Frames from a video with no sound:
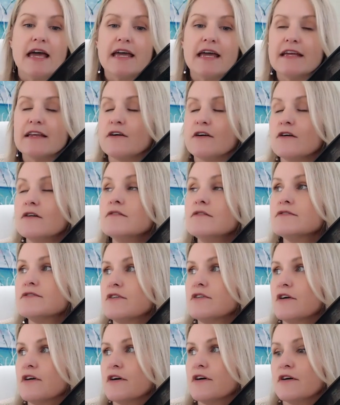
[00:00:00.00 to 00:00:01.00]
It
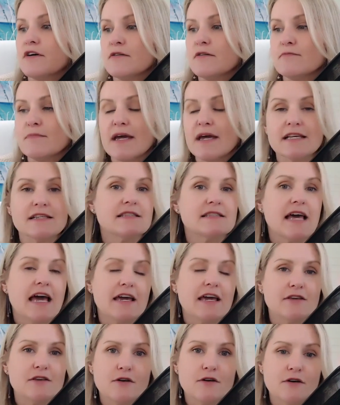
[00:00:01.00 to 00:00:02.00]
also means that
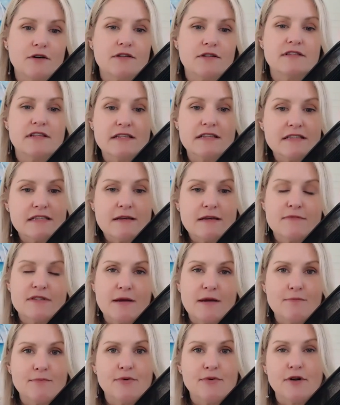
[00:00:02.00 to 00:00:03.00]
your systems
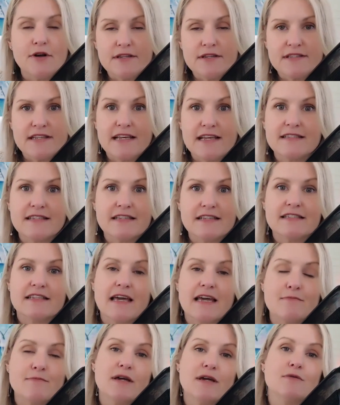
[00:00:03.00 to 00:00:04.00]
and processes
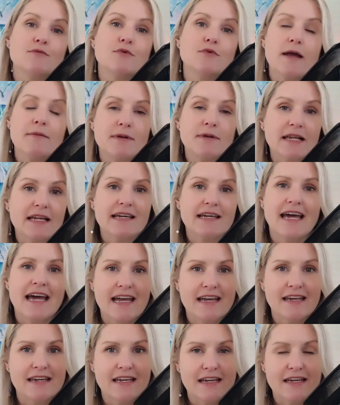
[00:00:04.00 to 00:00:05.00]
can be
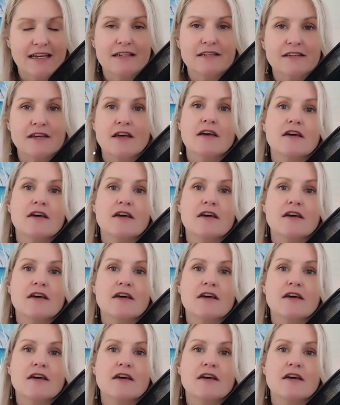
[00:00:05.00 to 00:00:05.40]
replicated